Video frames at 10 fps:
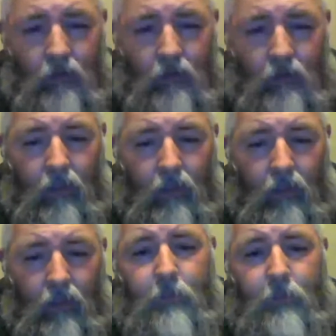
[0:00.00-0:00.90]
Thank you for your
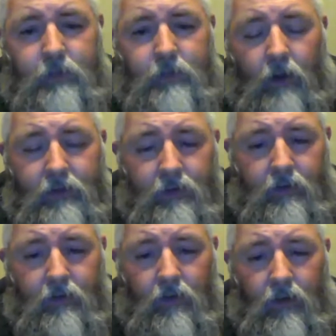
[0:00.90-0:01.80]
service, Jason.
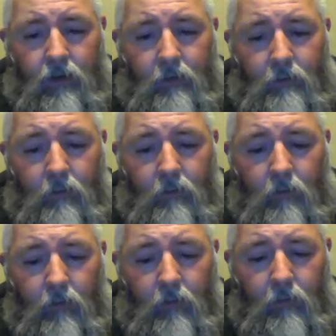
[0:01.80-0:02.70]
Um,
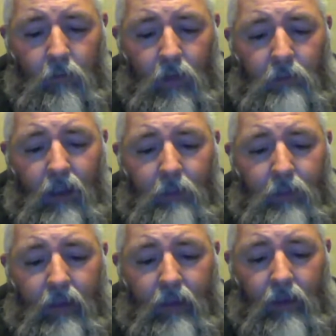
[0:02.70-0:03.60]
we might
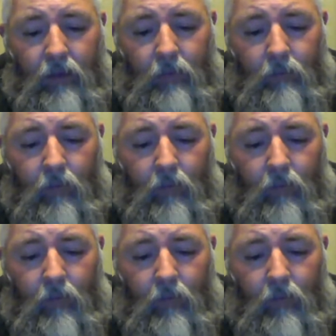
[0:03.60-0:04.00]
be.